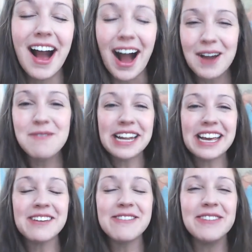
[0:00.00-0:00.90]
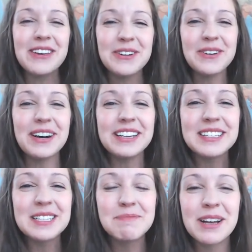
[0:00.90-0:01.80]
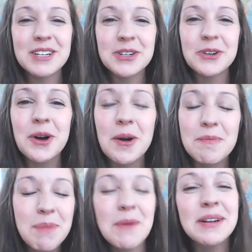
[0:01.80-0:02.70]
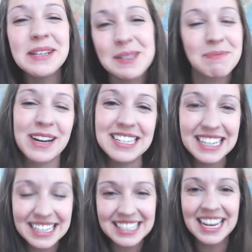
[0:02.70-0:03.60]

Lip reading: I want to give you a special bonus present.